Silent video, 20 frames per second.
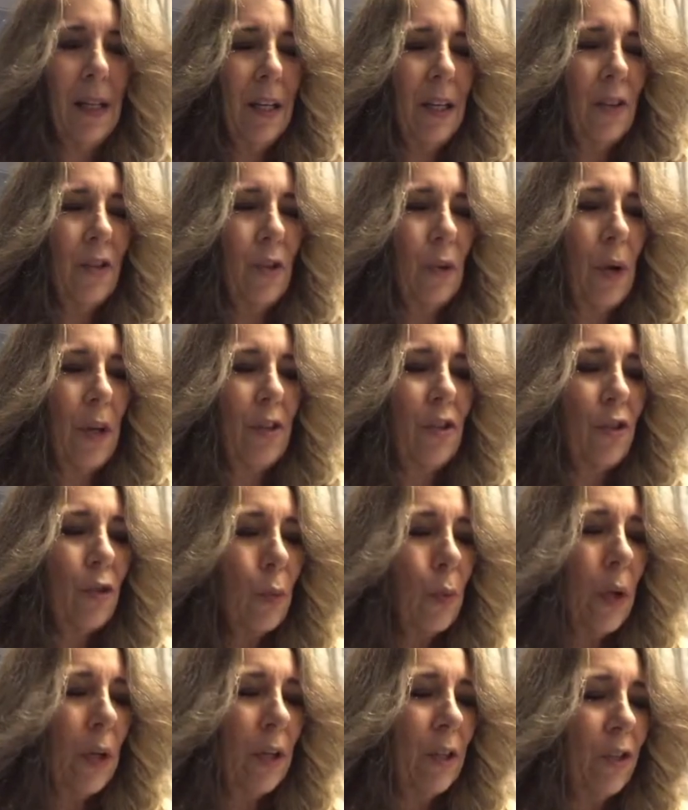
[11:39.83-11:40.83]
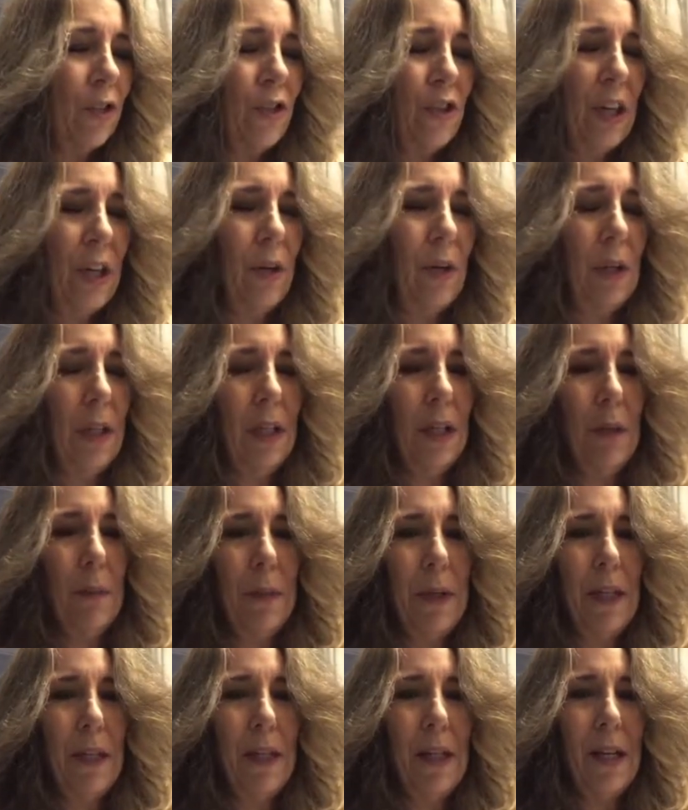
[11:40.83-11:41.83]
So I just wanted to share a little
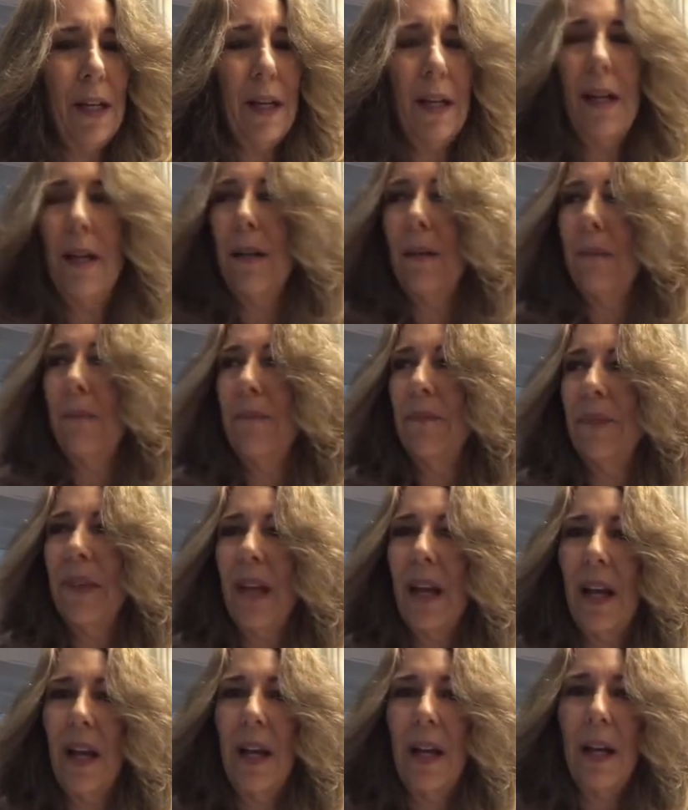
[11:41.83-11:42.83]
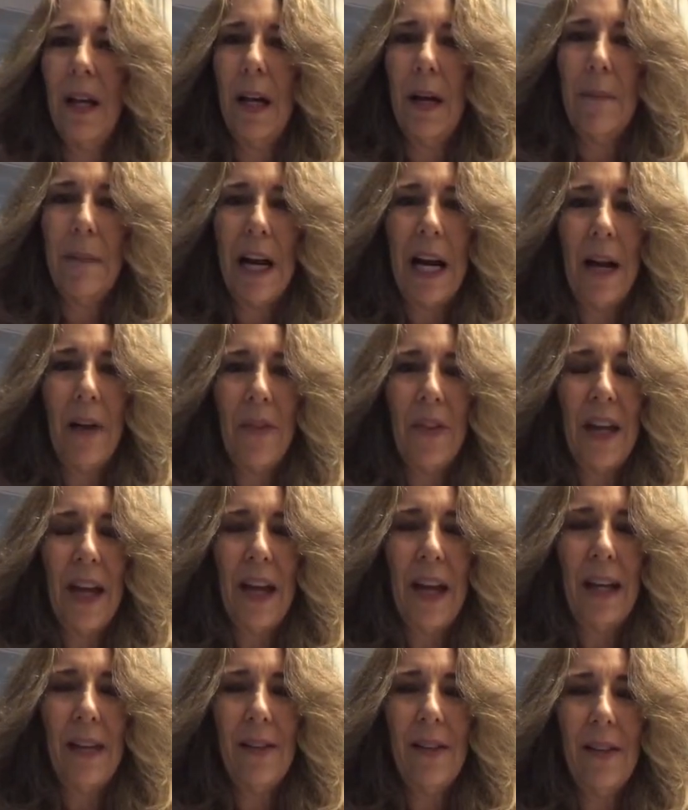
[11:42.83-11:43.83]
bit um, uh, about
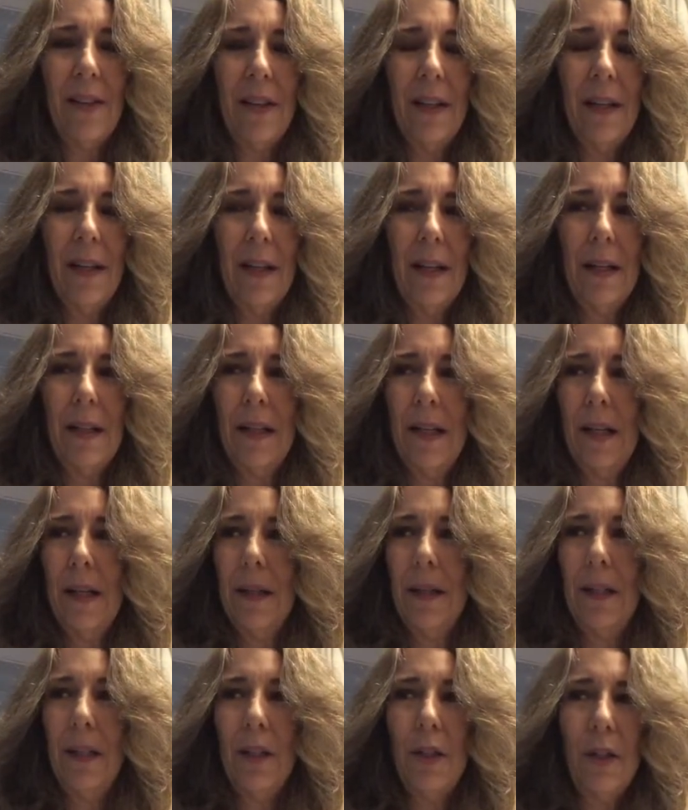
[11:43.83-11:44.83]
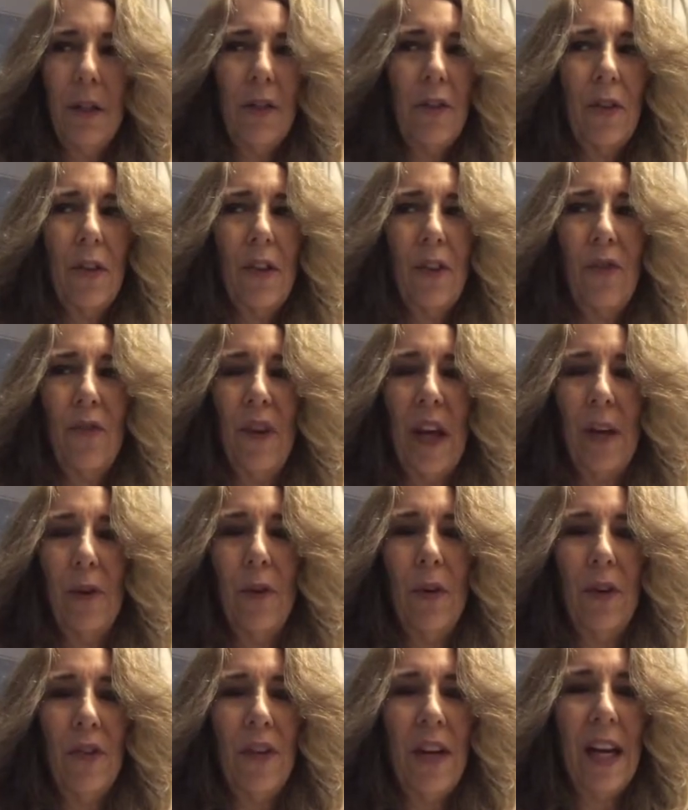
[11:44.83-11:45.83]
that. Uh, just this
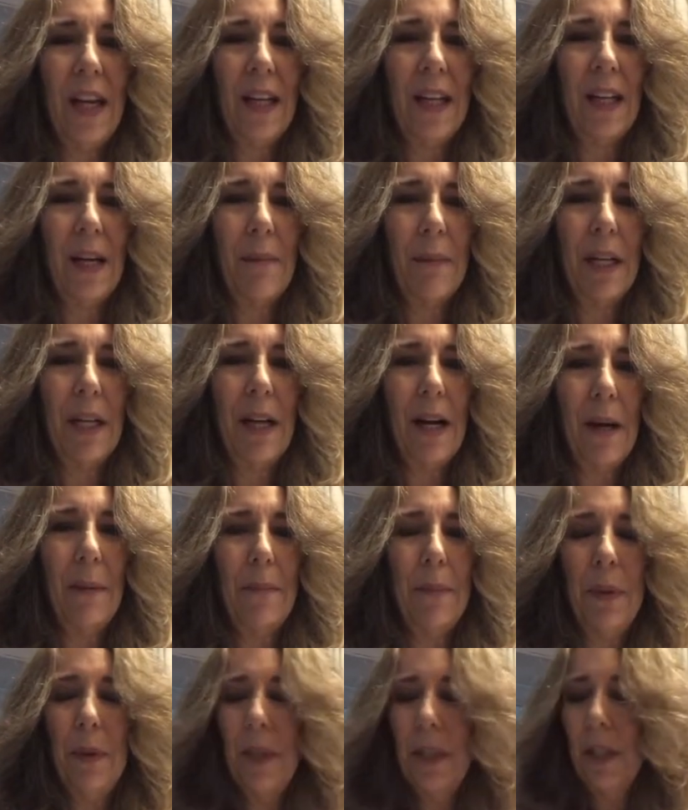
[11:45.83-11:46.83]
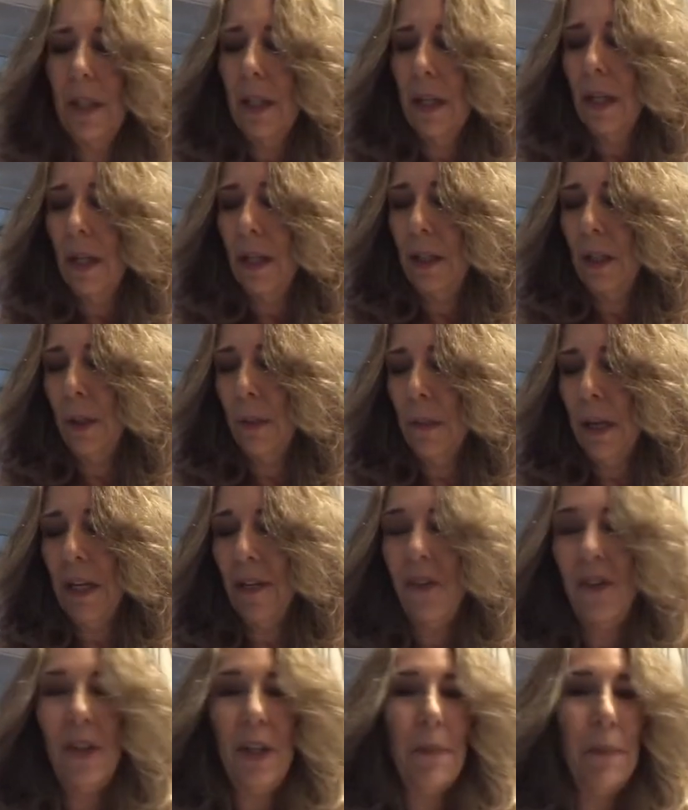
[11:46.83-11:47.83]
Veterans Day coming up, uh, you may
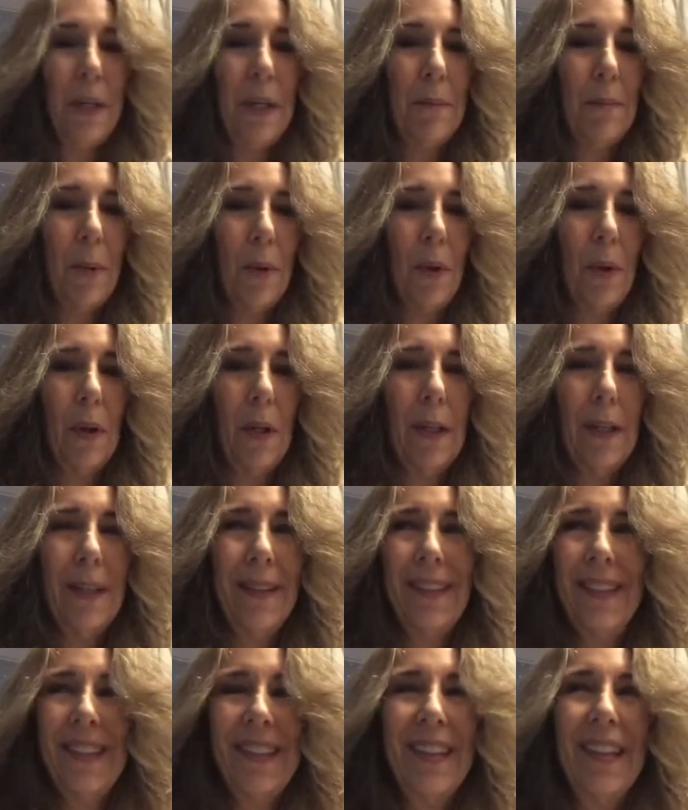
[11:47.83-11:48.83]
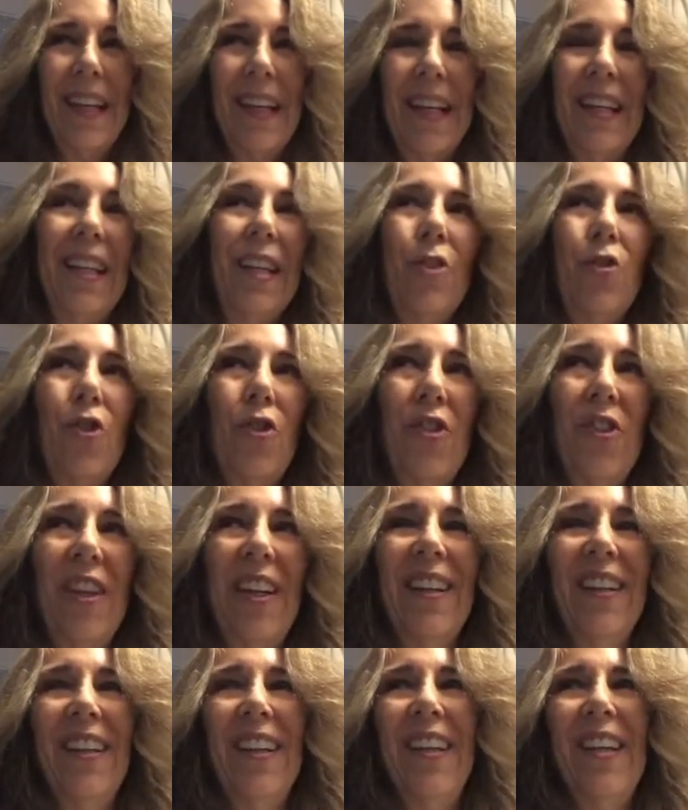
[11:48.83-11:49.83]
see people. And
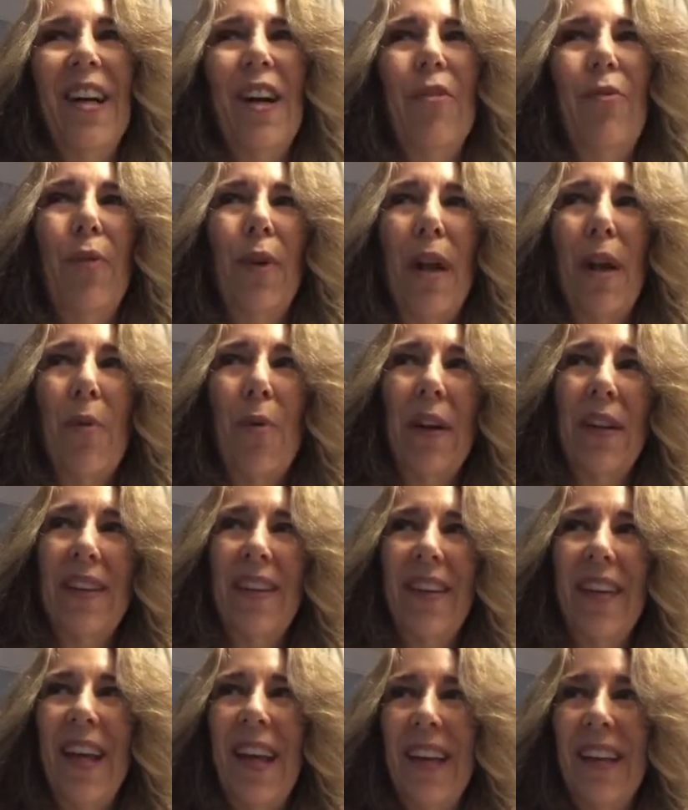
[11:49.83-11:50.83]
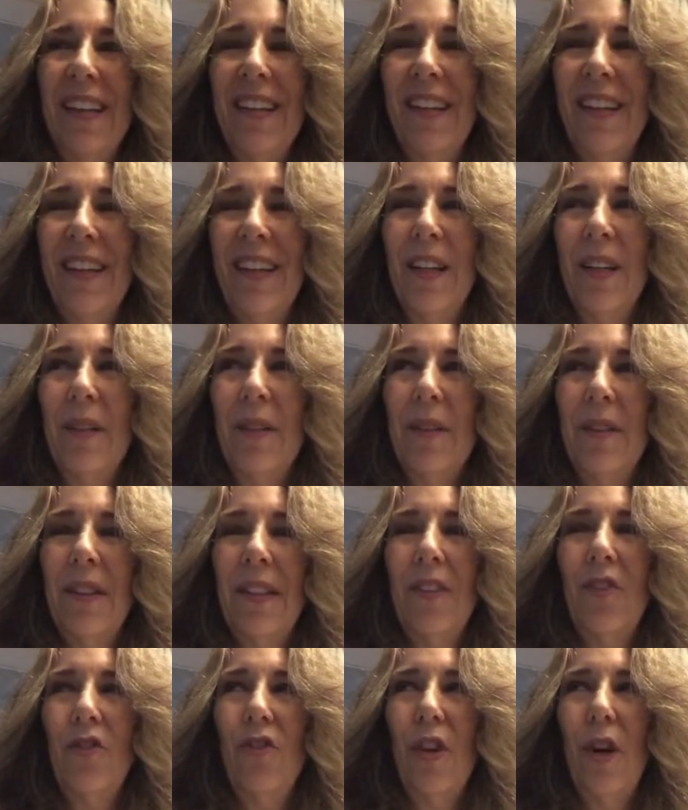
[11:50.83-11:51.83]
interestingly enough, when I went to that uh,
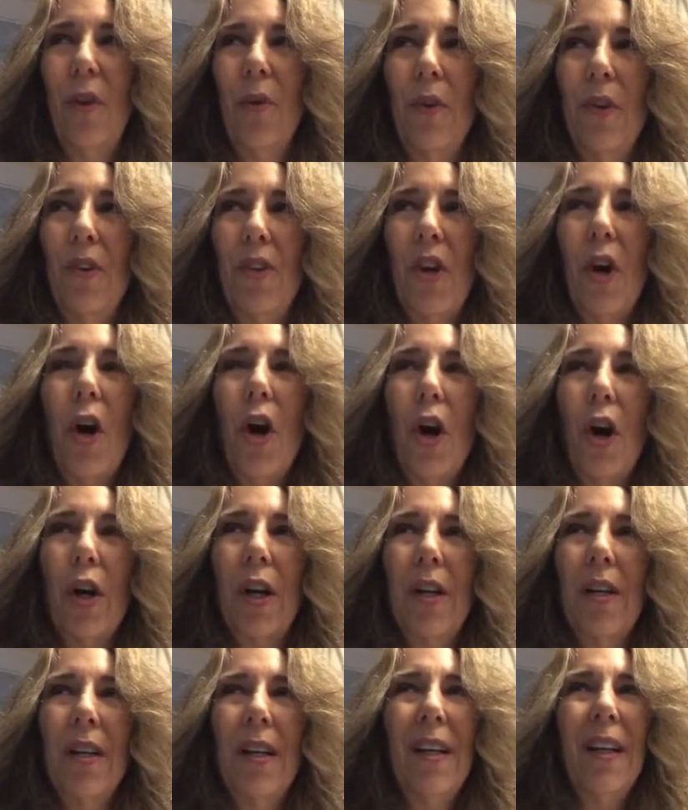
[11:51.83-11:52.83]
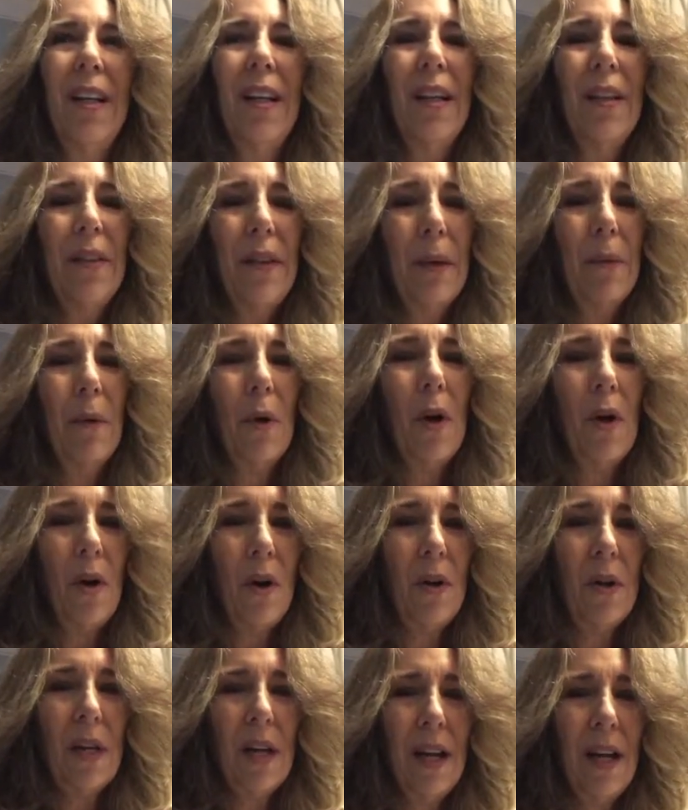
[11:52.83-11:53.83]
the show, the talk, there were
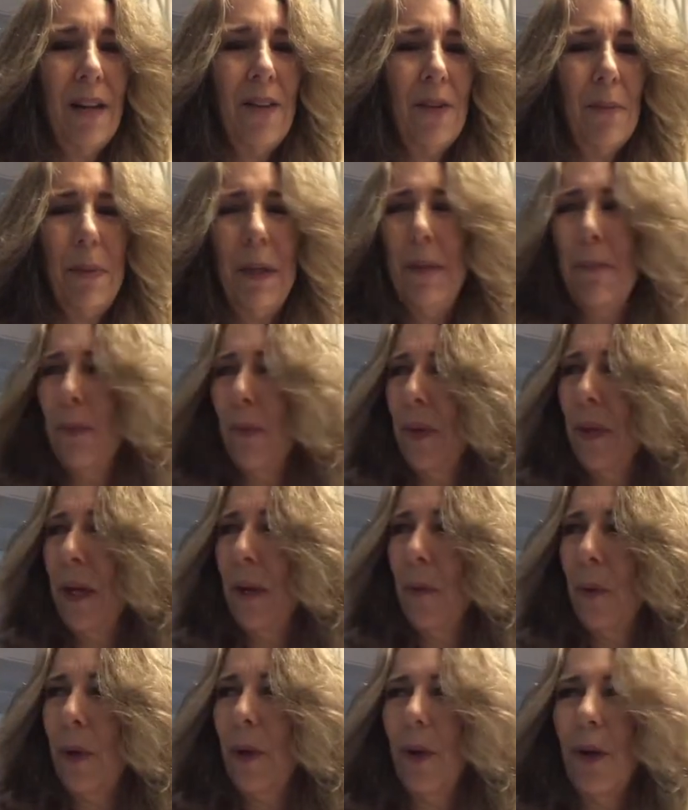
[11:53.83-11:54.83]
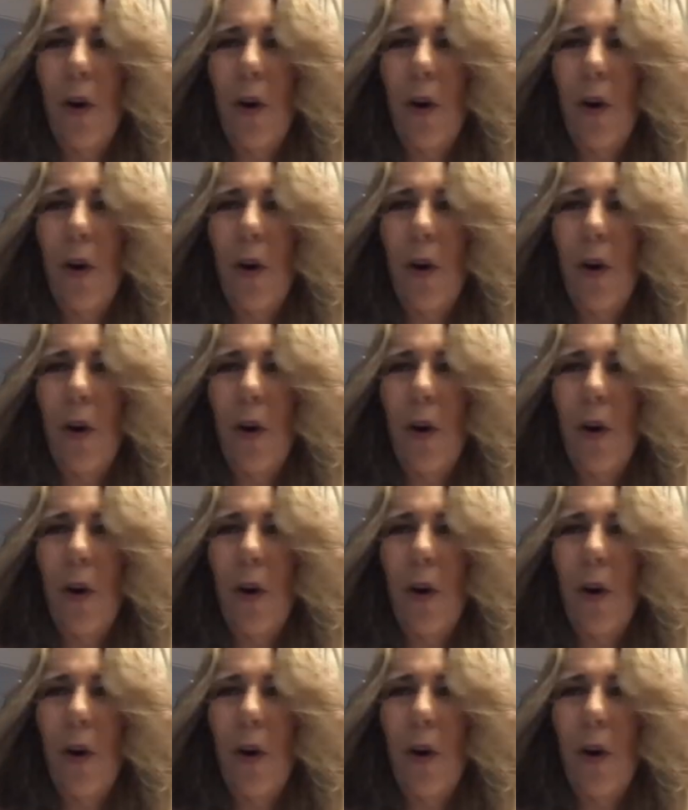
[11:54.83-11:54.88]
all kinds of people there wearing